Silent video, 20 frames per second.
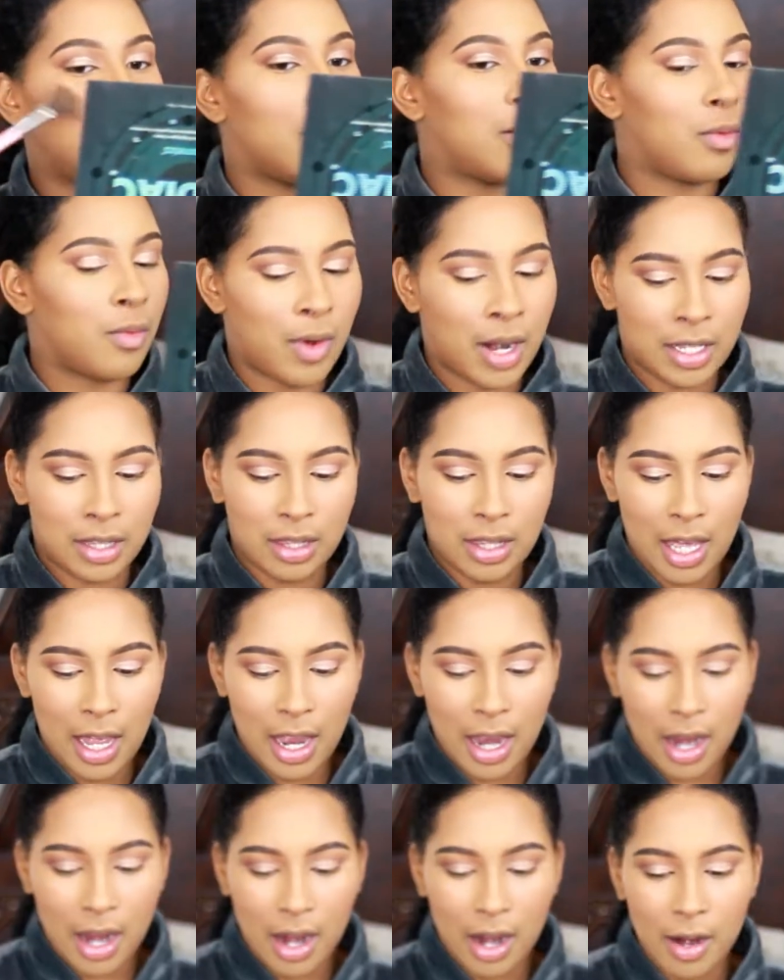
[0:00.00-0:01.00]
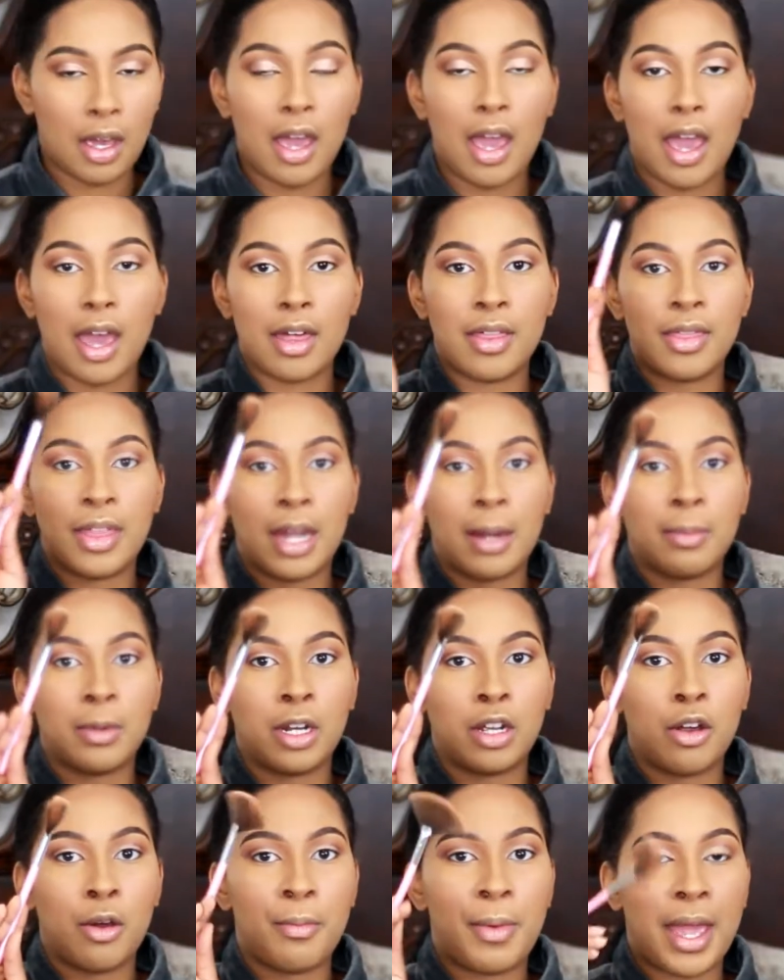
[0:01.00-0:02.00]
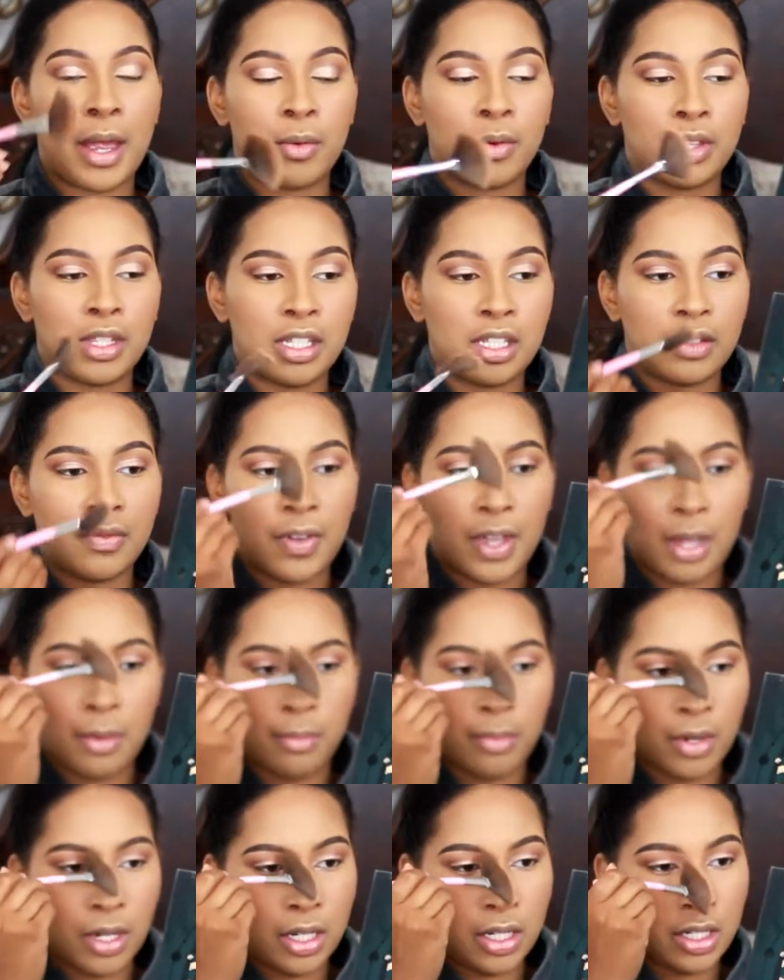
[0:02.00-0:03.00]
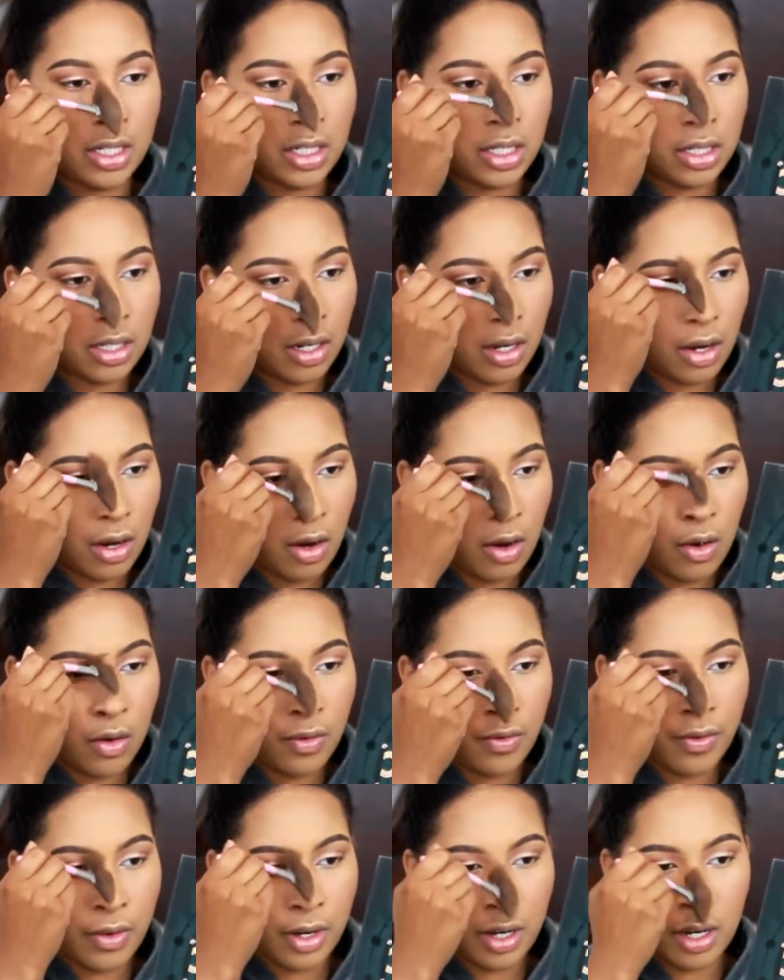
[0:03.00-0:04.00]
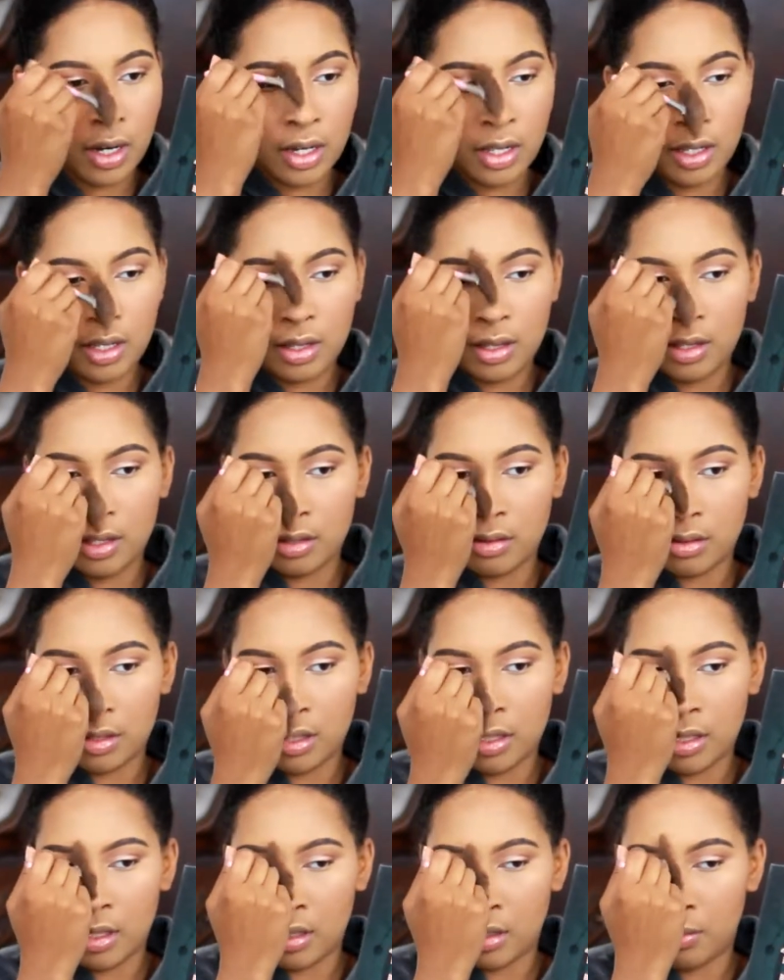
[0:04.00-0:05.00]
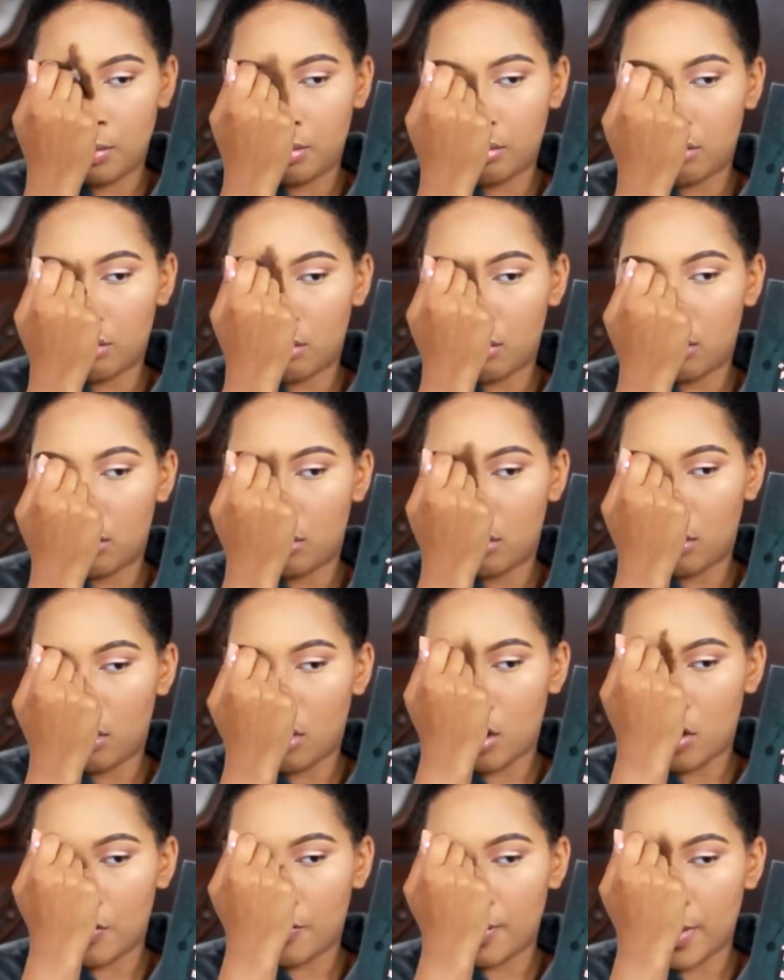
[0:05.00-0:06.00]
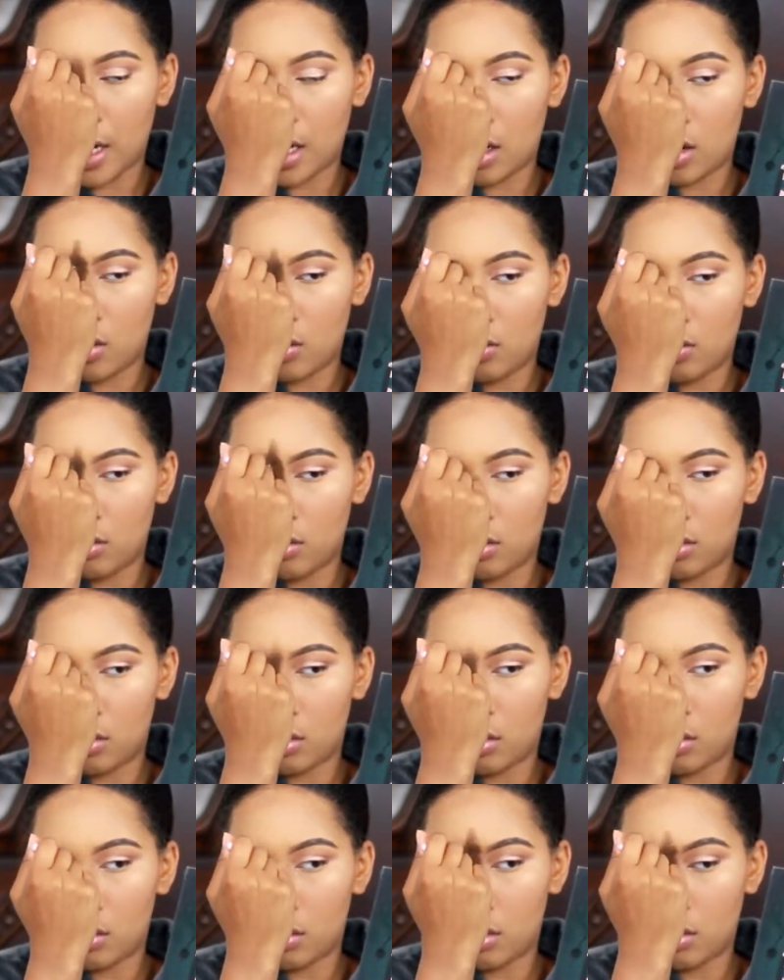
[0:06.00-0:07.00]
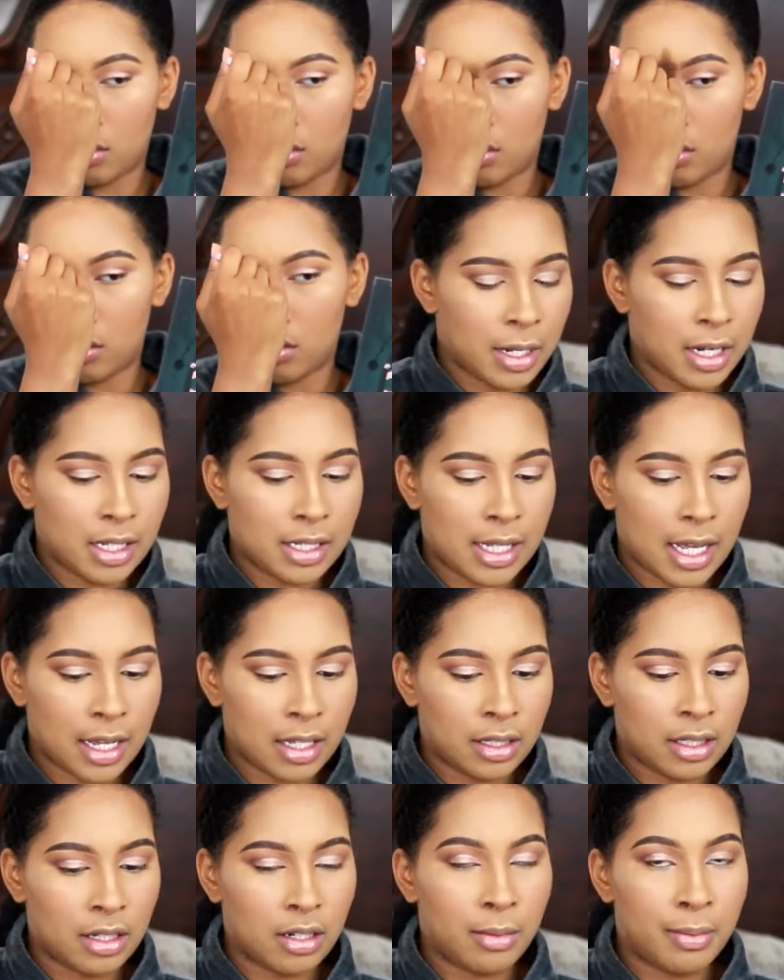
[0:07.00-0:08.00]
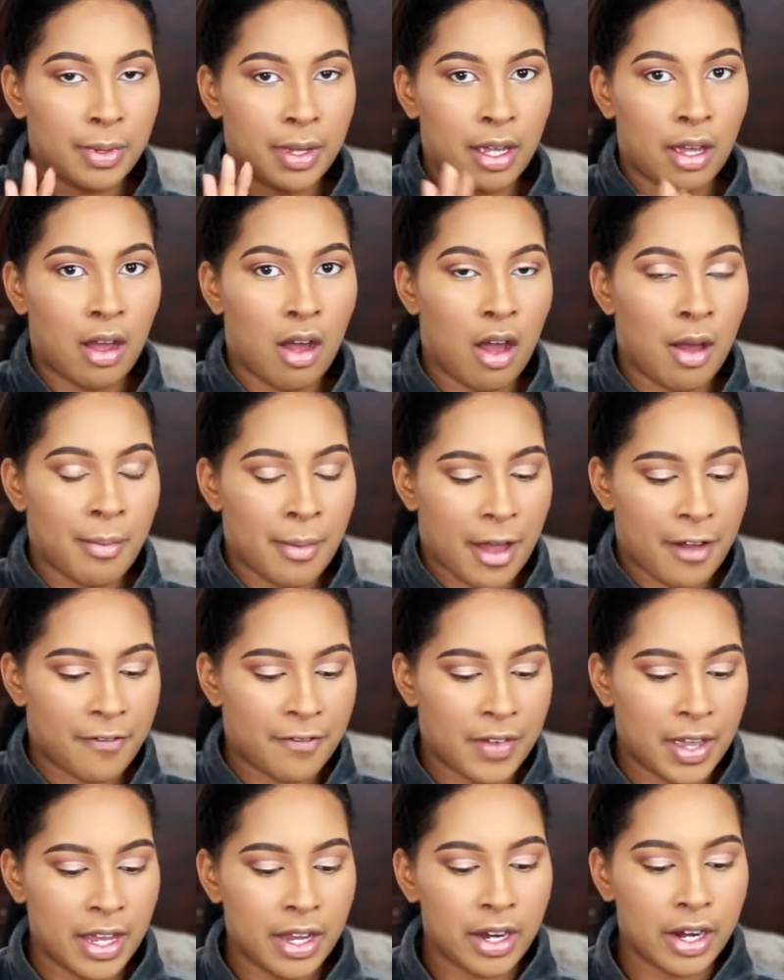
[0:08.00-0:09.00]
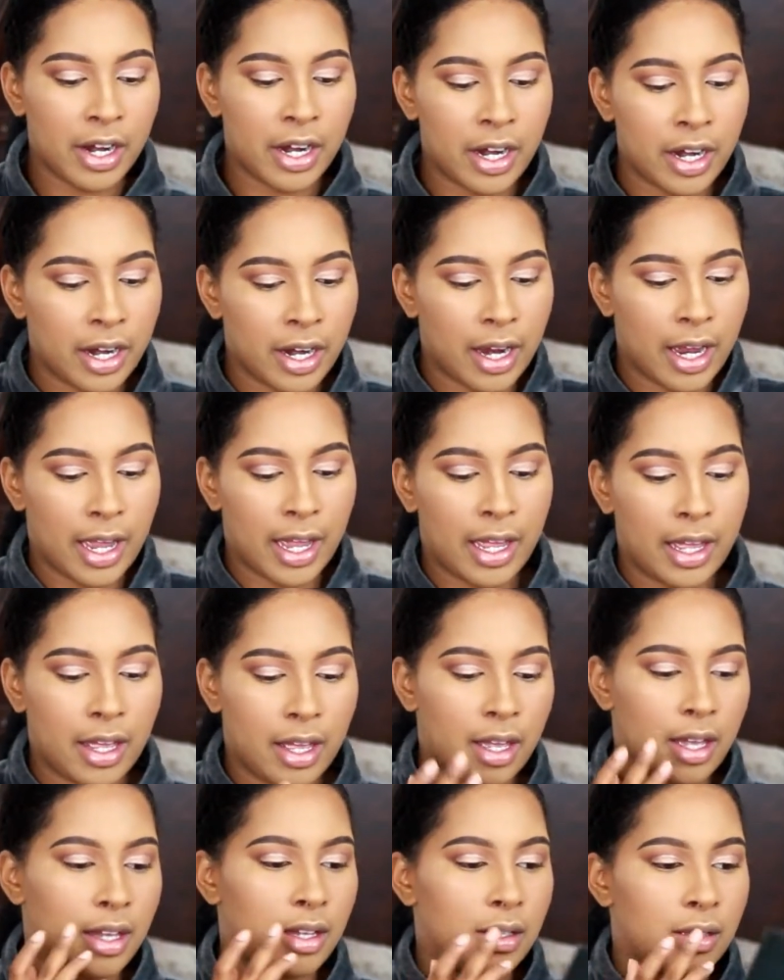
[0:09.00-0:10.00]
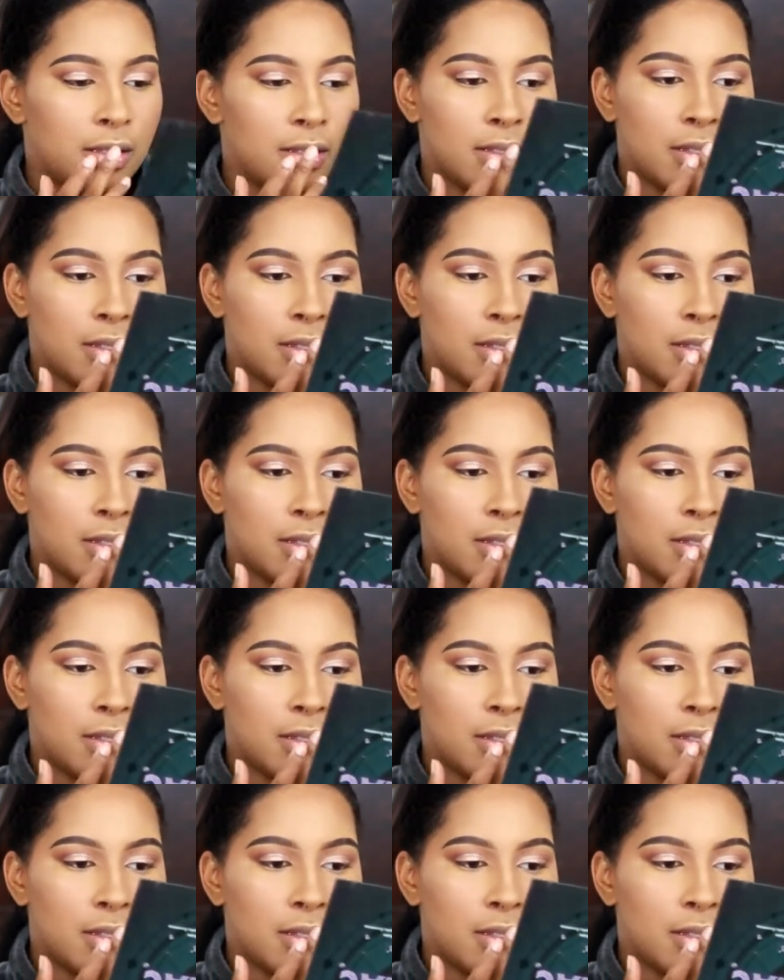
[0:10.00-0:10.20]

Right there. Then I'm going to go back with this fan brush over the tip of my nose. I'm going to take a little bit on my finger and